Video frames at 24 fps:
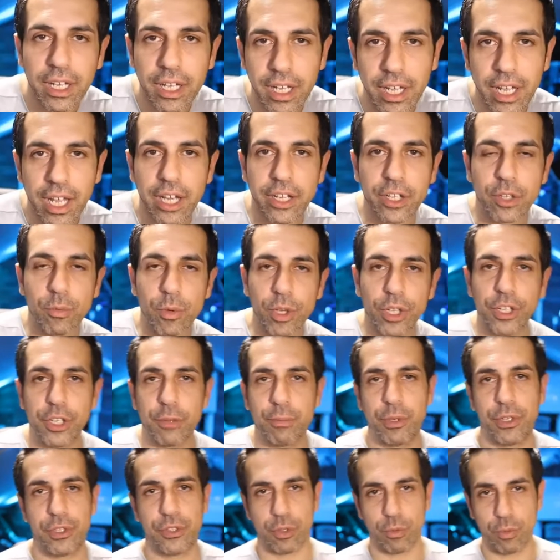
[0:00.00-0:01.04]
and you're willing to
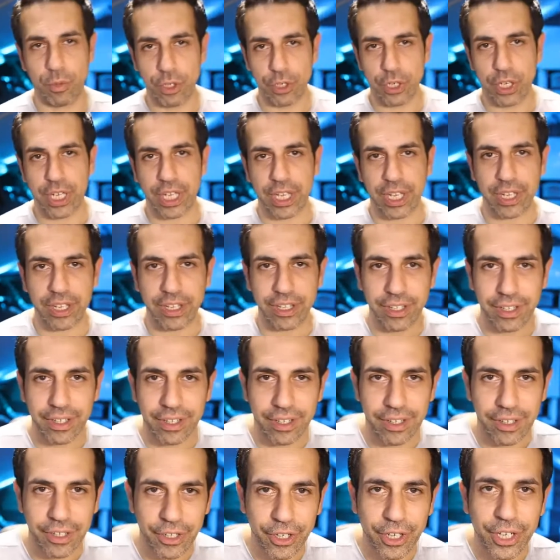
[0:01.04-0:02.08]
put the work in,
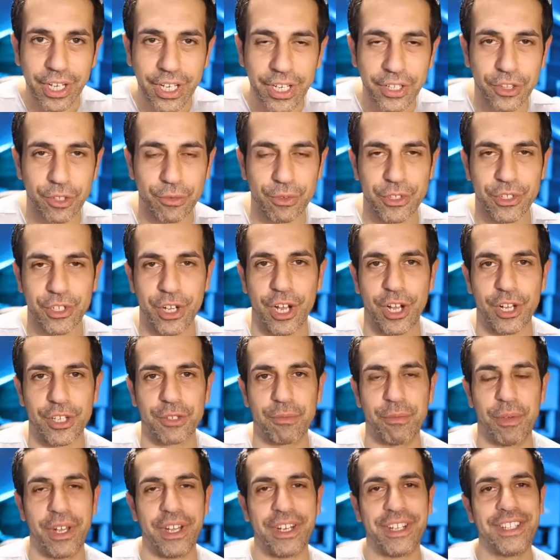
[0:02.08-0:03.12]
you're going to get the results.
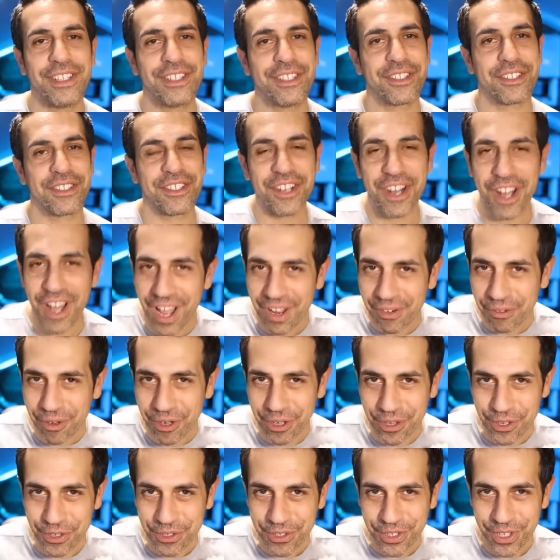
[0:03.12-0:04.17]
But this is not one
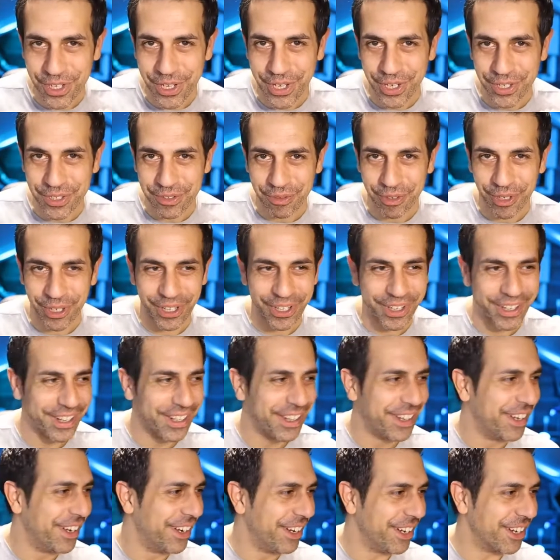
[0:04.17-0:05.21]
of those things where,
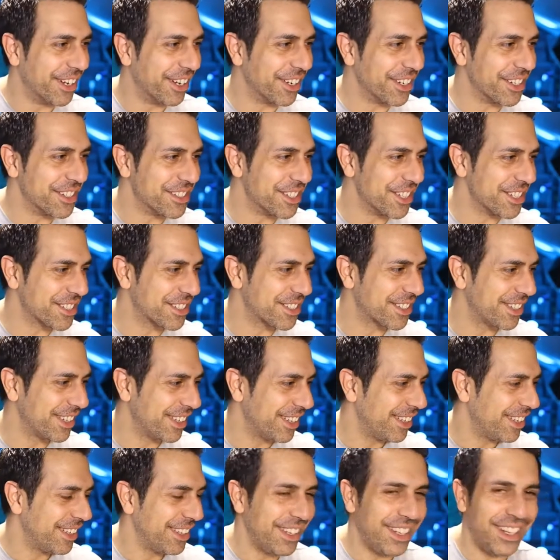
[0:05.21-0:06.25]
you just,
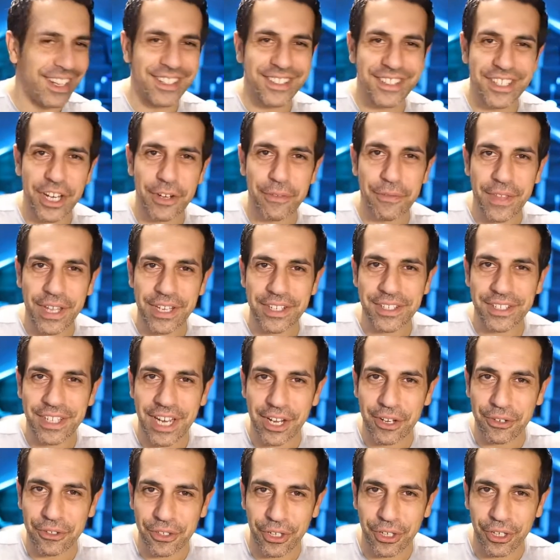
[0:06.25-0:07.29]
oh, Jeff, that
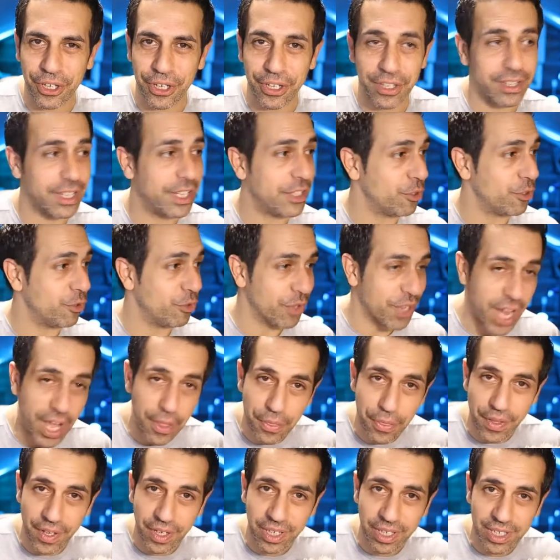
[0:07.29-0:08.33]
sounds good, and then do
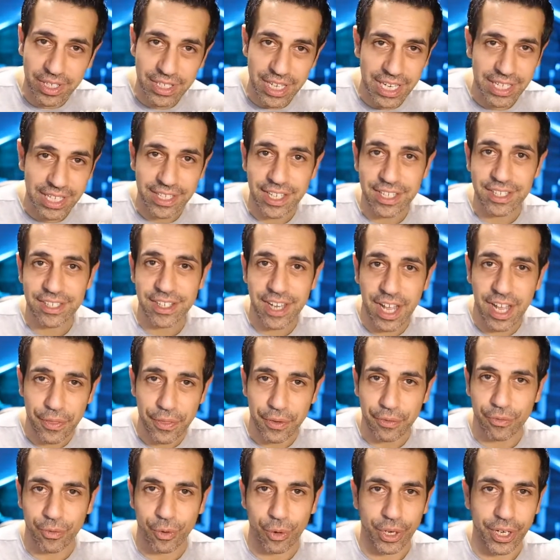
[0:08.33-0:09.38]
nothing, because that does
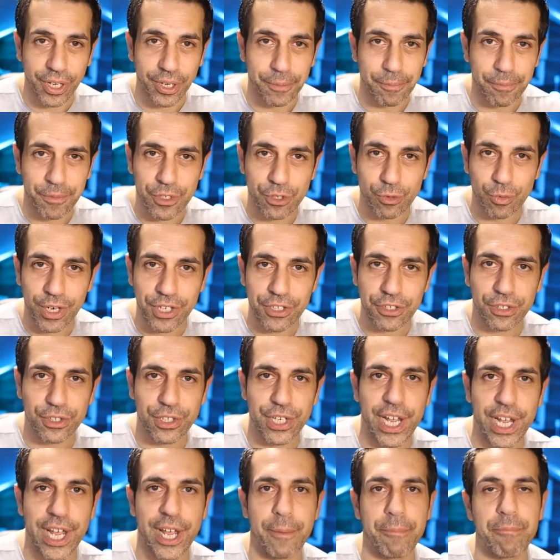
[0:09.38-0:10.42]
nothing for you. Just waste your
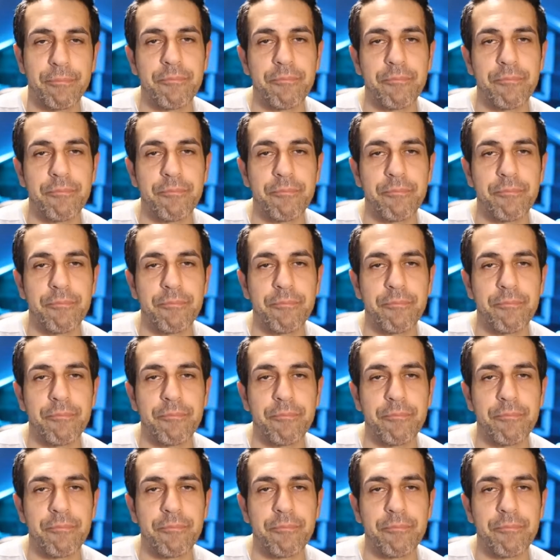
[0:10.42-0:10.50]
time.